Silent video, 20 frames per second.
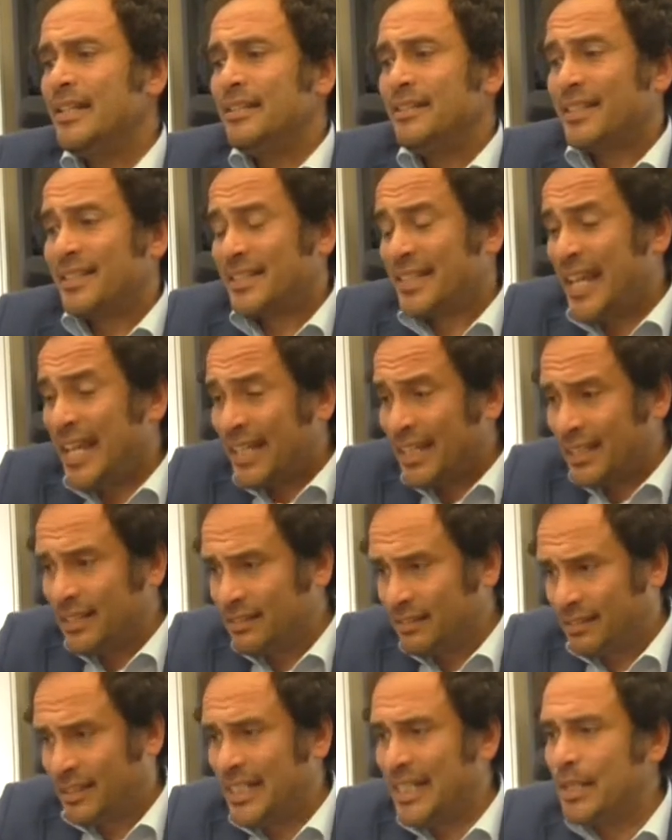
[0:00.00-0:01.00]
The
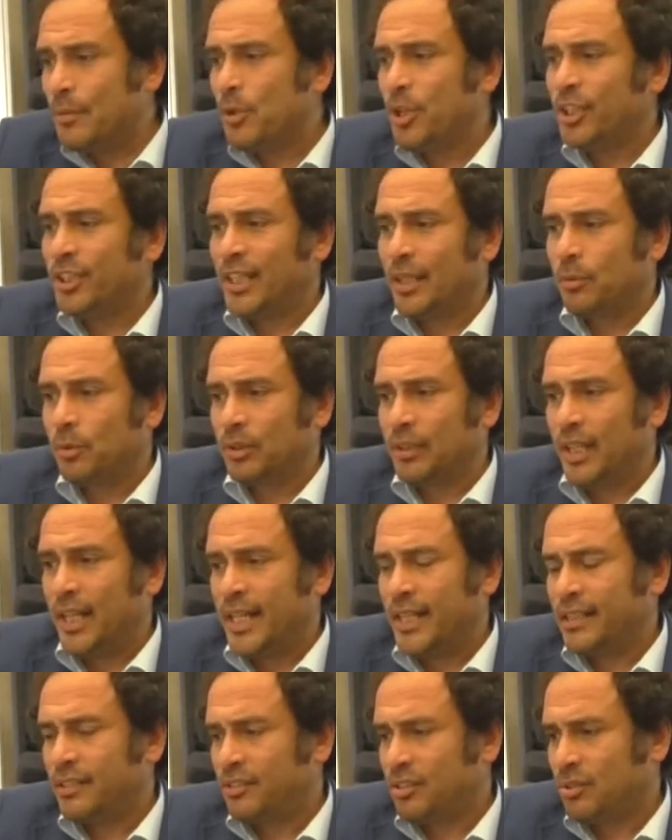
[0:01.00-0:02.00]
second key word I would
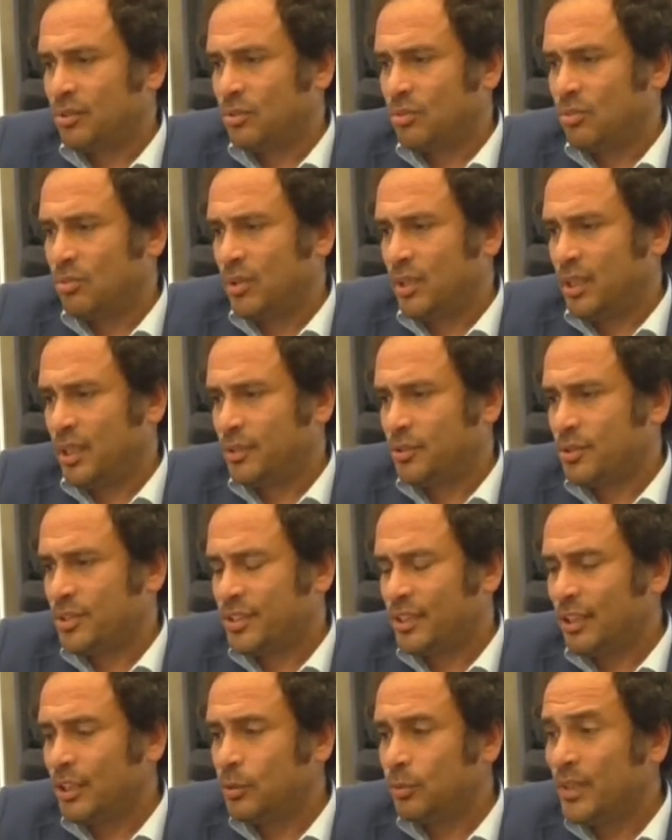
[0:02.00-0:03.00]
like to
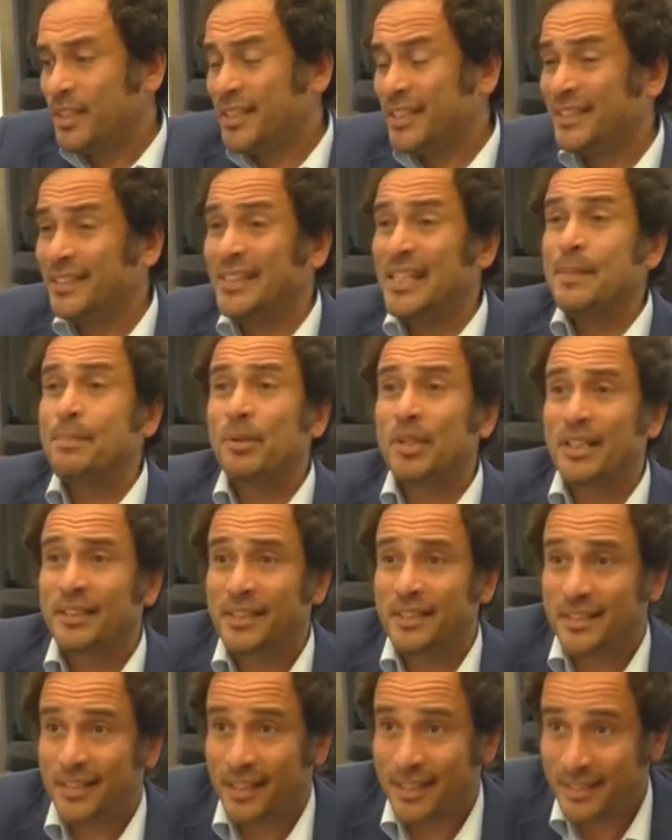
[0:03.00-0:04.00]
start with is
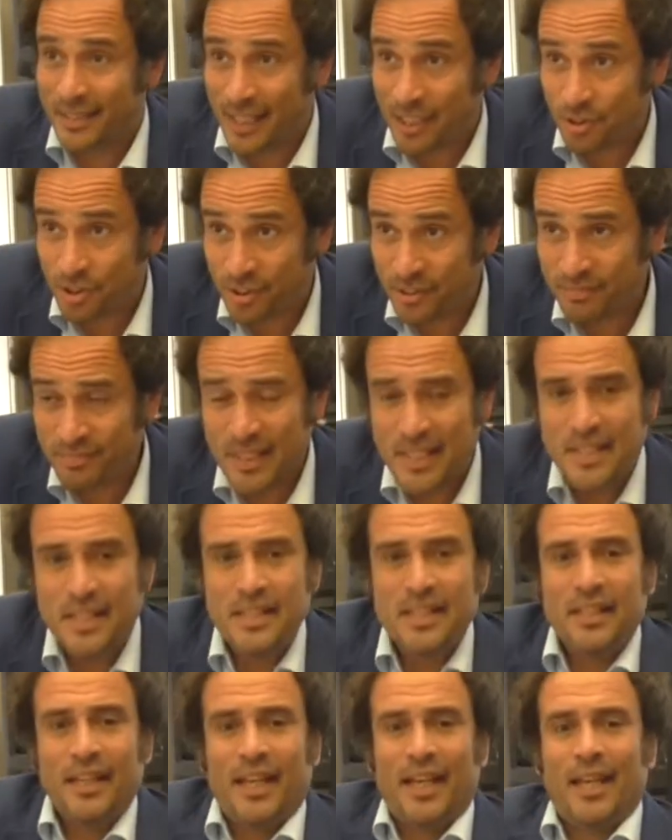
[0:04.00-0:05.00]
depoliticization.
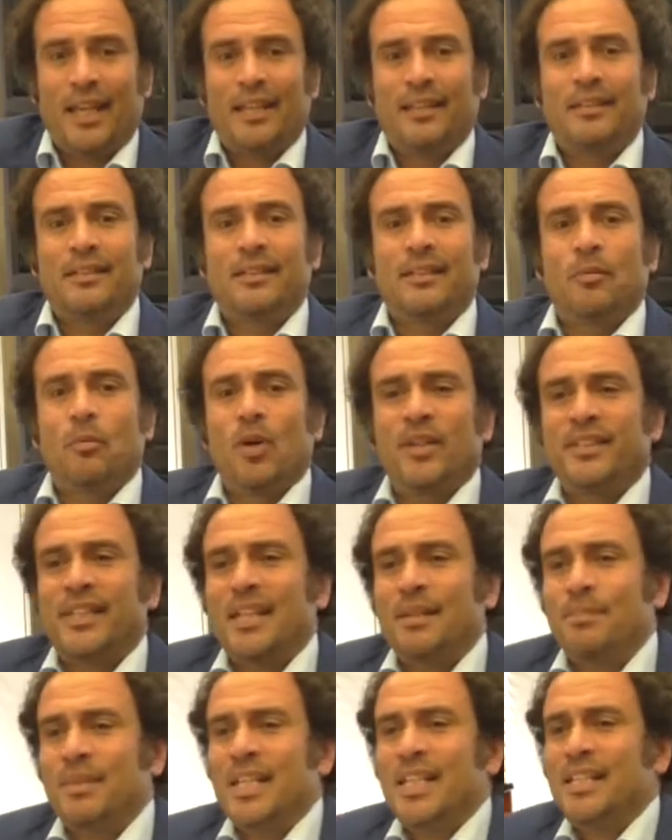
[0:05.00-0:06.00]
And what
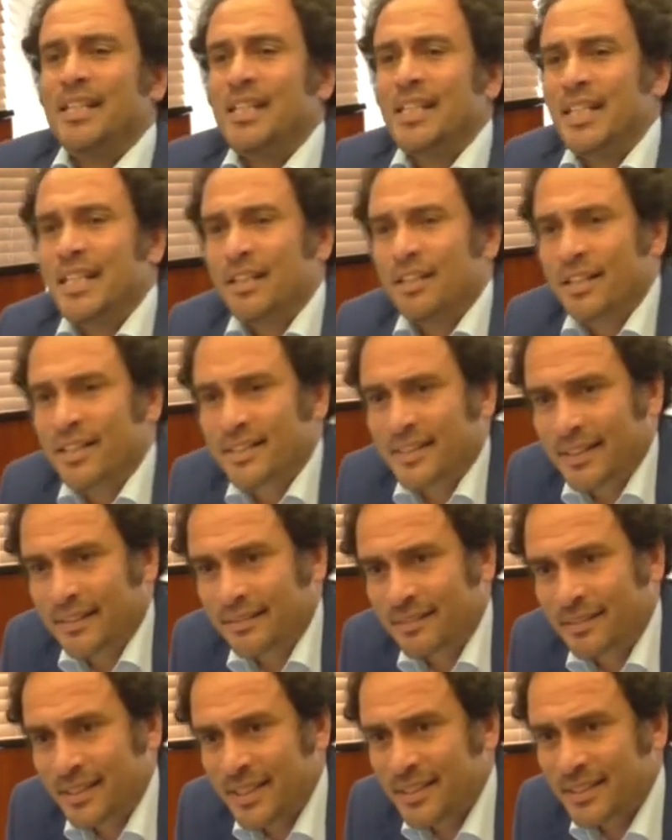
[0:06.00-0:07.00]
I mean here is that
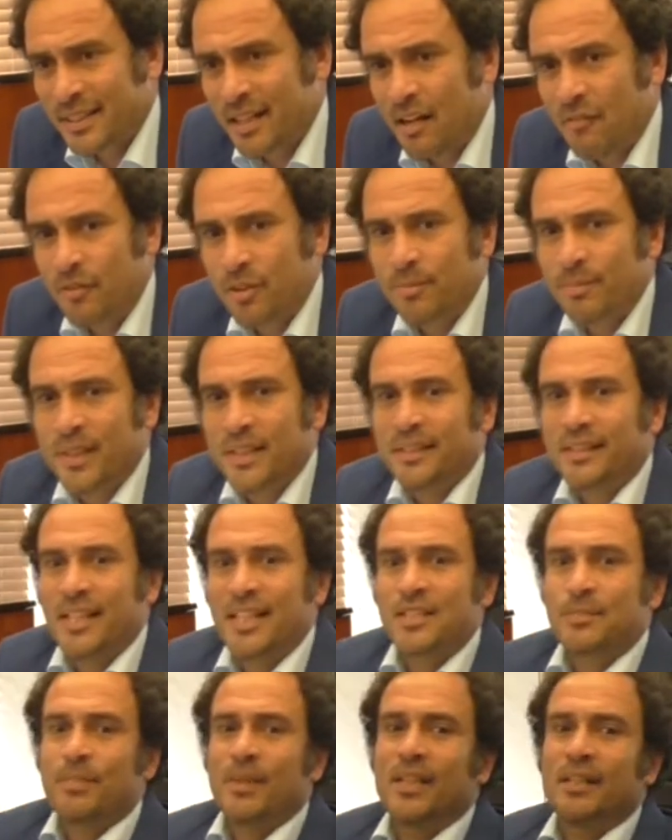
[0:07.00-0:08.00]
this government
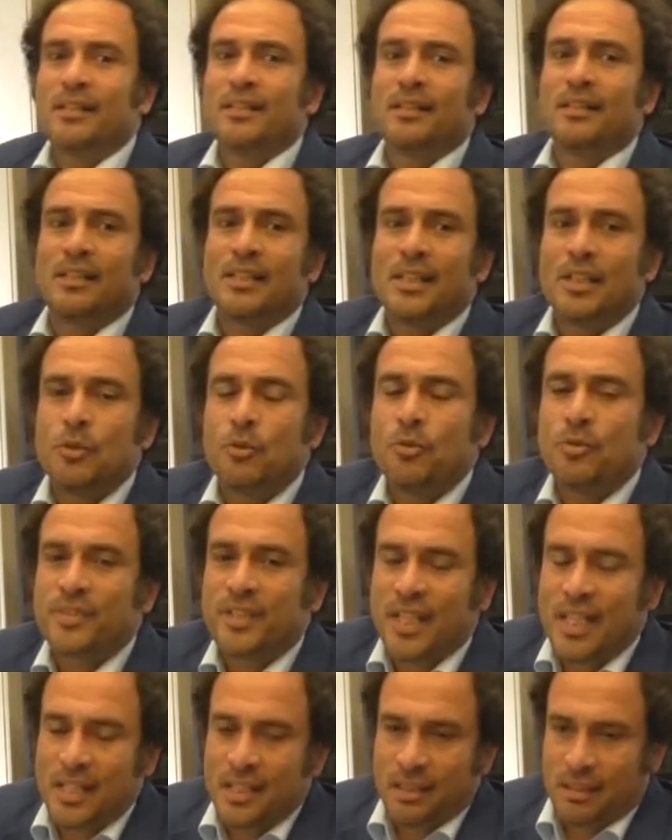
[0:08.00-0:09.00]
has been
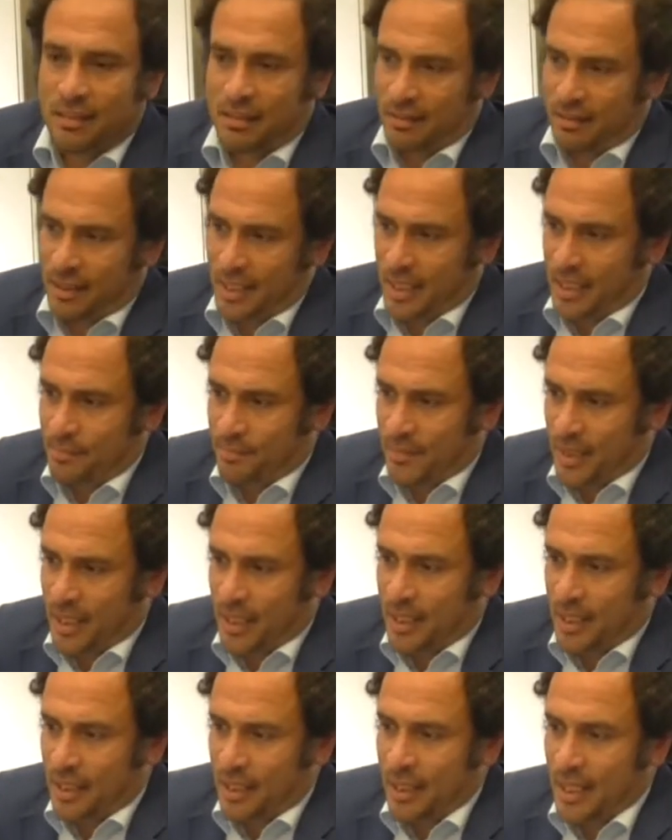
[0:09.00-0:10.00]
using
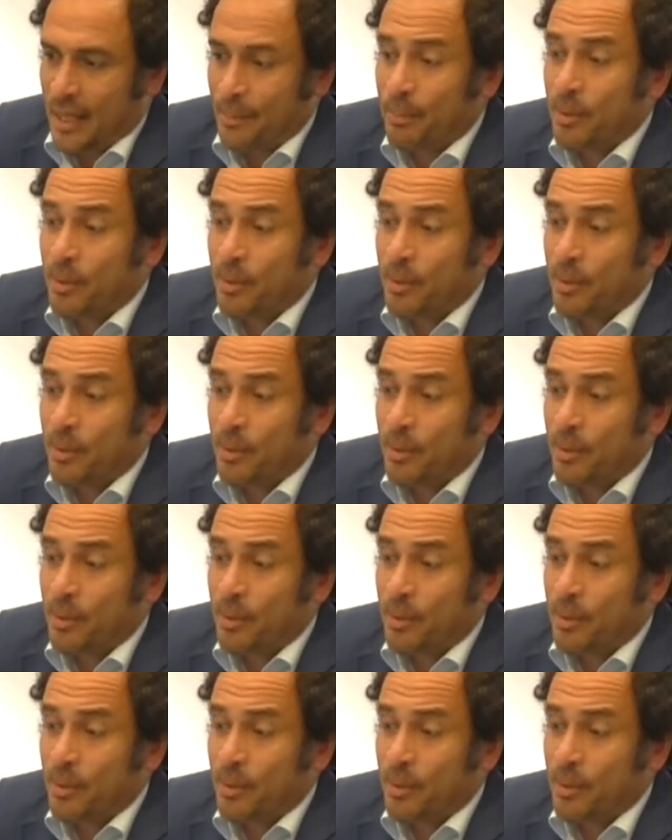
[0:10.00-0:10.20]
a